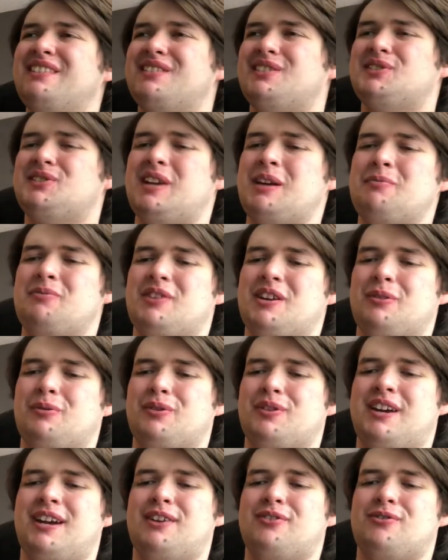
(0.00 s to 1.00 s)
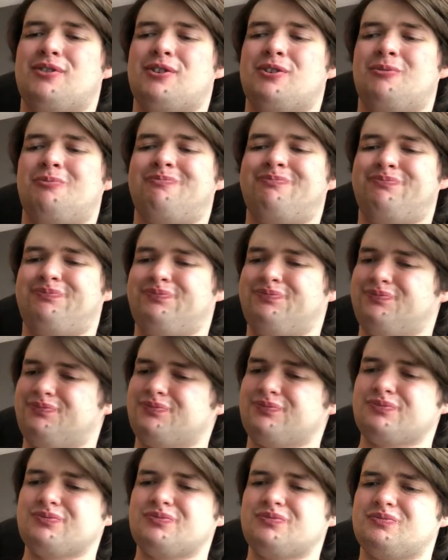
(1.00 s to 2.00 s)
of the same thing with Andrew.
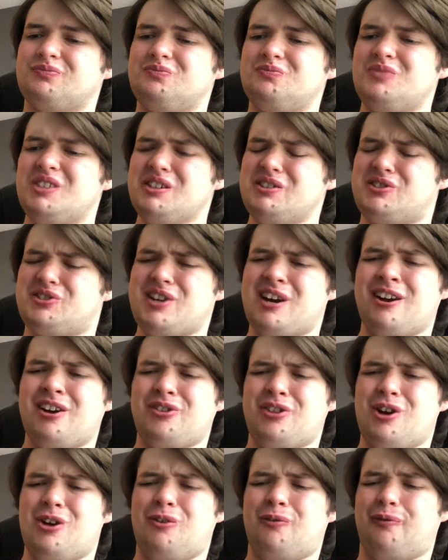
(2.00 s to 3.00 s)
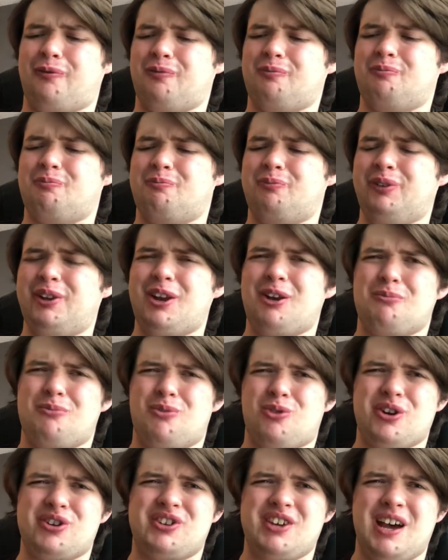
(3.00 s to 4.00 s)
Sarah, though, a little
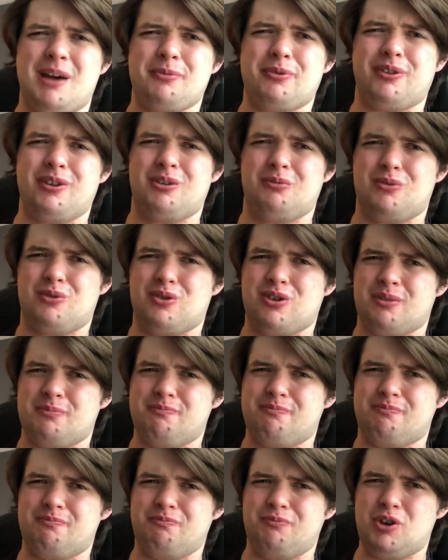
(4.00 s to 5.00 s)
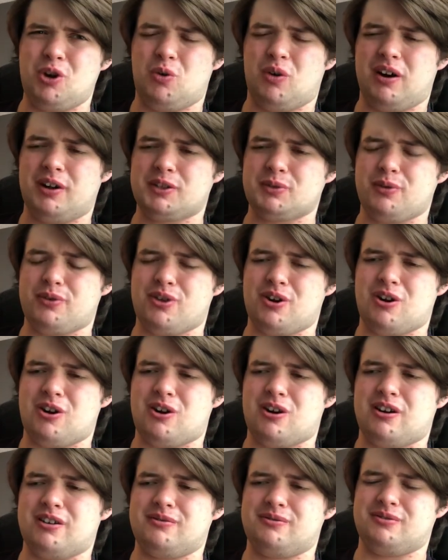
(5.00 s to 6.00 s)
more depth, a little more nuance with
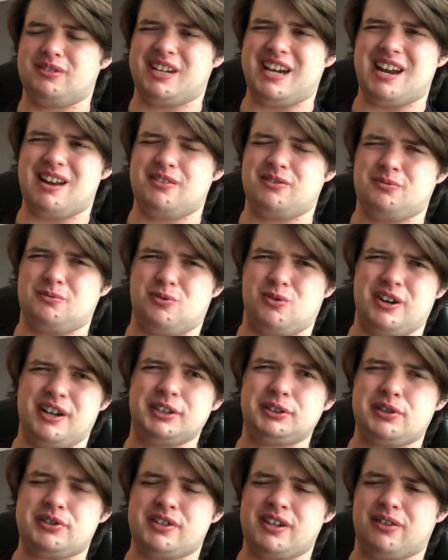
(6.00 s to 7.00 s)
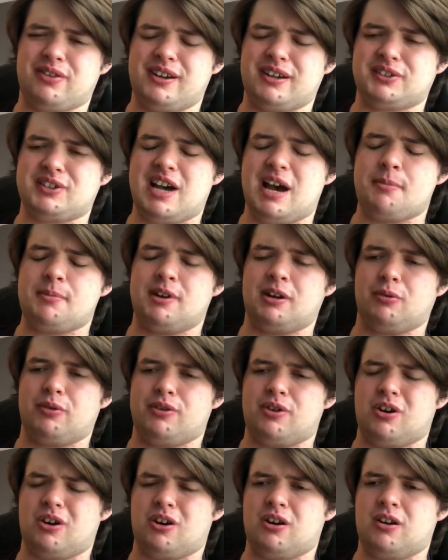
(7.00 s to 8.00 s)
her, and kind of some more interesting things happening with
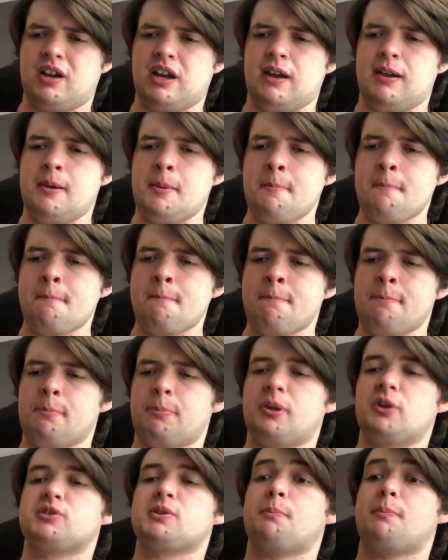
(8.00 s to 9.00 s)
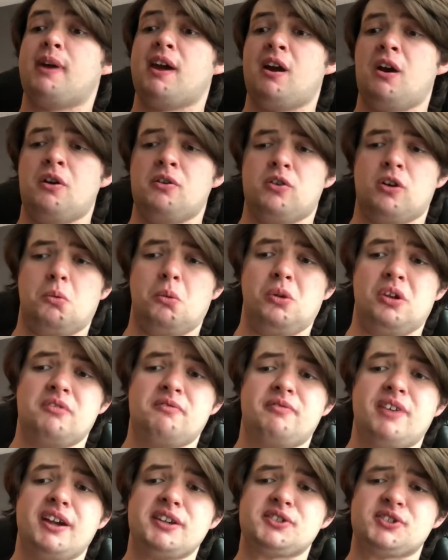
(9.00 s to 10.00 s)
her. There's a paranormal
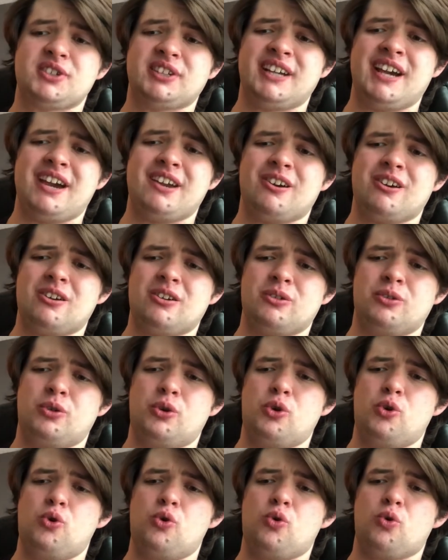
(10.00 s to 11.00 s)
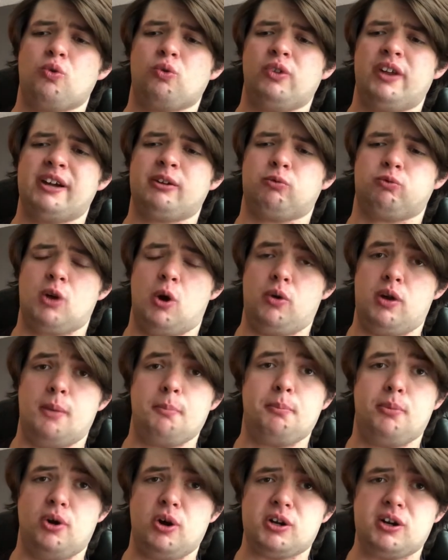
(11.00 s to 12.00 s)
investigator who like wrote a
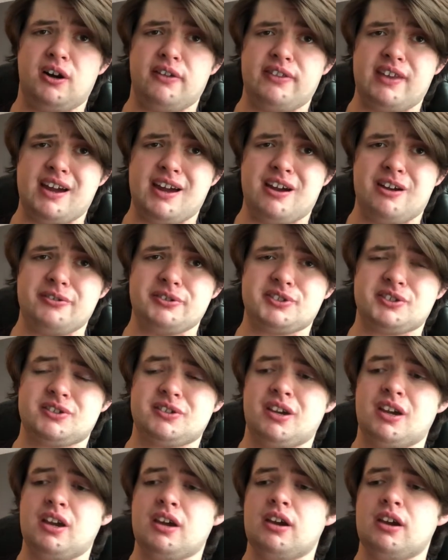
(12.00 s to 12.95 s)
book on the house